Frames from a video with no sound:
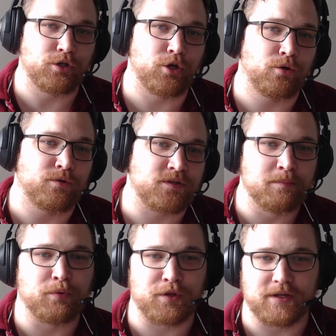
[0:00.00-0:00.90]
You know,
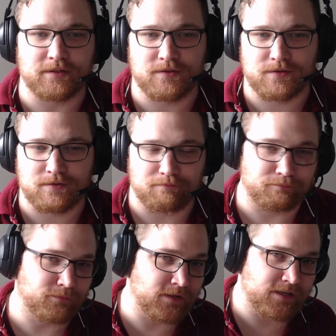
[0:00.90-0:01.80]
simple things,
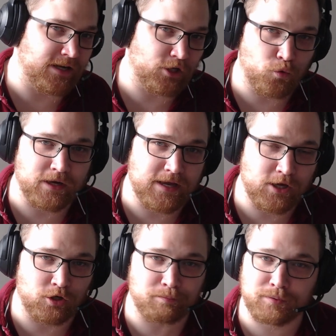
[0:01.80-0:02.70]
getting quick
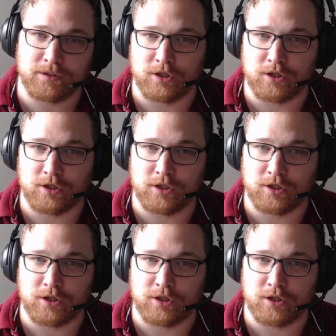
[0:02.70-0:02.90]
help,